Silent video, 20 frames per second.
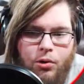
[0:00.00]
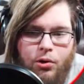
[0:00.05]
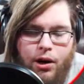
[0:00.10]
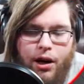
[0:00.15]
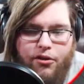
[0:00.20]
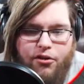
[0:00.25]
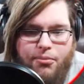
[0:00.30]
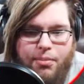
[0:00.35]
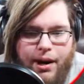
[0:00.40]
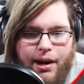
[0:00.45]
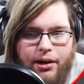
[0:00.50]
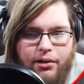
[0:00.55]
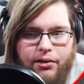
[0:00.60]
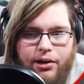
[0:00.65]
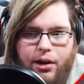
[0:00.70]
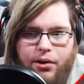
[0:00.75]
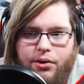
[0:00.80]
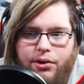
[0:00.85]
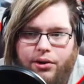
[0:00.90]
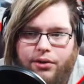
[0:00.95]
Where everybody
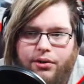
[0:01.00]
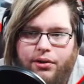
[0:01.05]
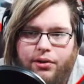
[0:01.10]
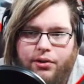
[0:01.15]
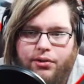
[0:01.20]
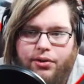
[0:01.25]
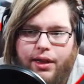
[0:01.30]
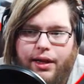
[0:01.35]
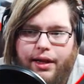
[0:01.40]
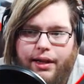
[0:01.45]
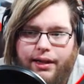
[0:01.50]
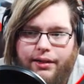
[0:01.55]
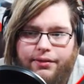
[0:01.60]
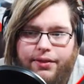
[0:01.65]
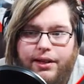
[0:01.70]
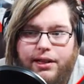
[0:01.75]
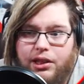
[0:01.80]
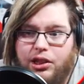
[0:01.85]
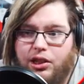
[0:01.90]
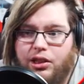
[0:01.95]
will go and do their own thing.
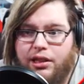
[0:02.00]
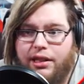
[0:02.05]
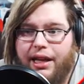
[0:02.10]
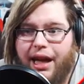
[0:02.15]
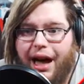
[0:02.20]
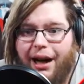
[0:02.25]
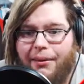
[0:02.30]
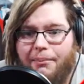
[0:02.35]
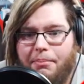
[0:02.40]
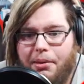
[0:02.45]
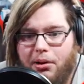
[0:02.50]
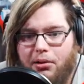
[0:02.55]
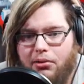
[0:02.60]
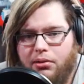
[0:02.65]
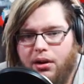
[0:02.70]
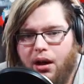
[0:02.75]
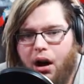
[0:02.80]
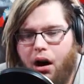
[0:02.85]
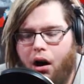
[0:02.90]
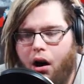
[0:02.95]
Eventually I'll
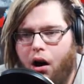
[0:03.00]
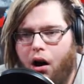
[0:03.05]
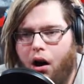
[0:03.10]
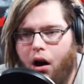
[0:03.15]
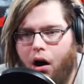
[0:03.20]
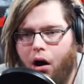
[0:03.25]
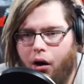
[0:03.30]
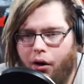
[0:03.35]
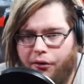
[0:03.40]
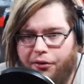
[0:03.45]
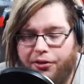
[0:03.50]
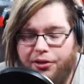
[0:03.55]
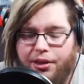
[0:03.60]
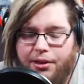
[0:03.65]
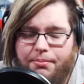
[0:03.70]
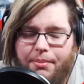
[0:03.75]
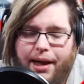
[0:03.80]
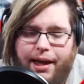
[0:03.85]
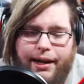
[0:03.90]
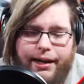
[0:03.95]
build off of
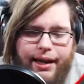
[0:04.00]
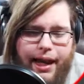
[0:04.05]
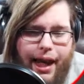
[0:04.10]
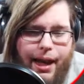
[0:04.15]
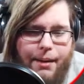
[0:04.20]
the main